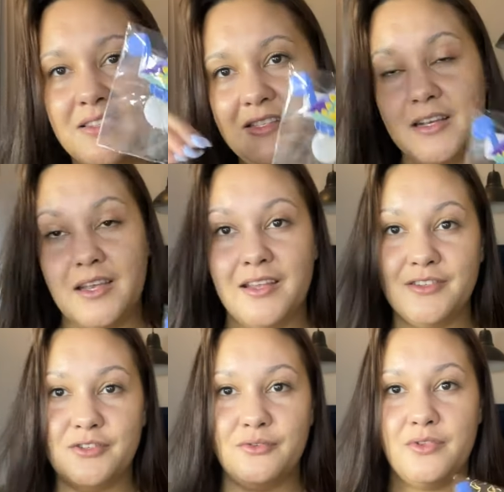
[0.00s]
stick
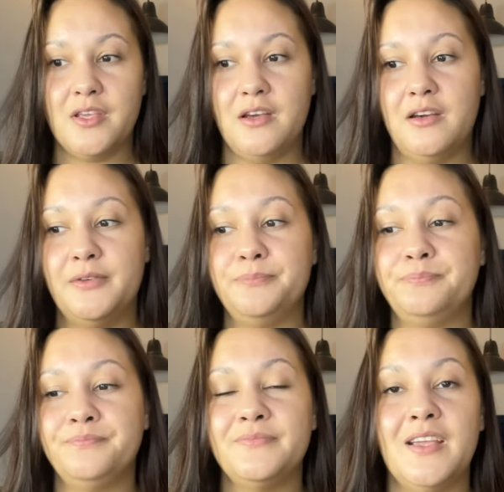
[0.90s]
into the
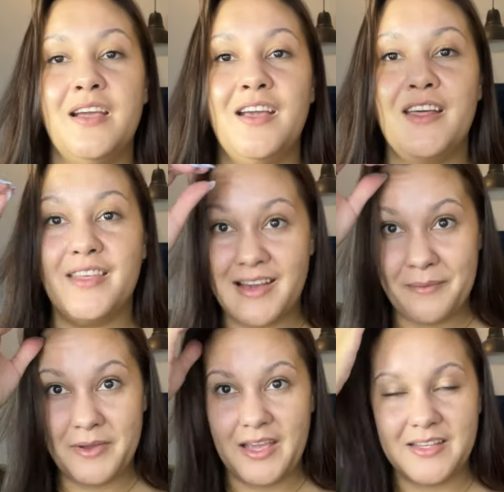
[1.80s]
the
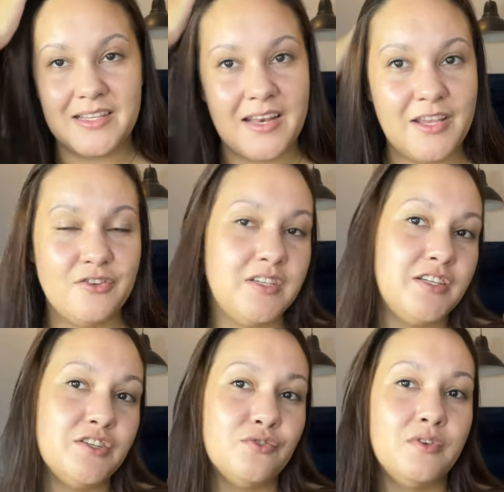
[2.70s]
cupcakes and I usually
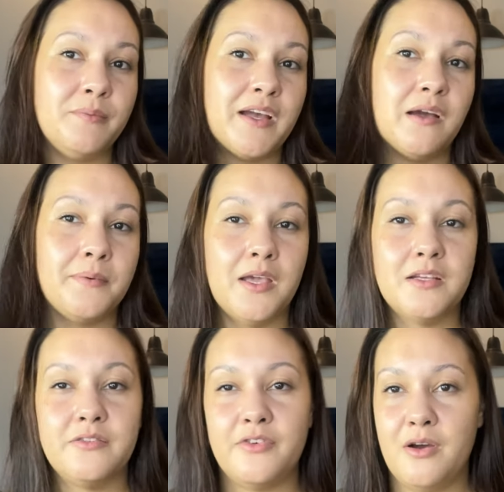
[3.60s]
just order my
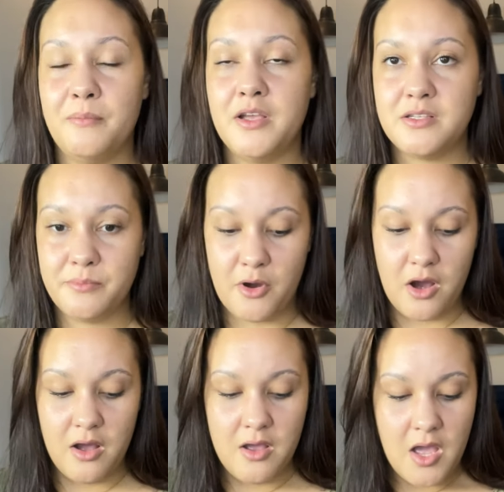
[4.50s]
cupcakes from a
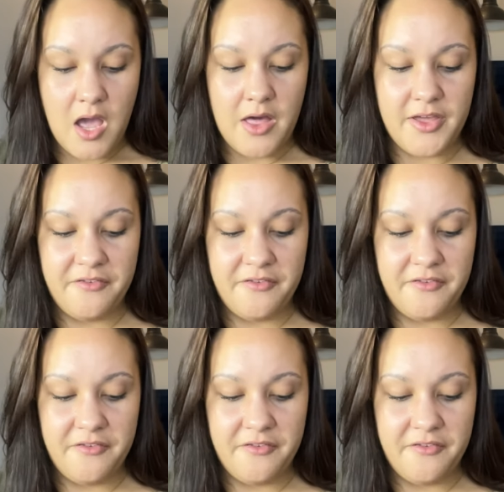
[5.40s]
Spar they're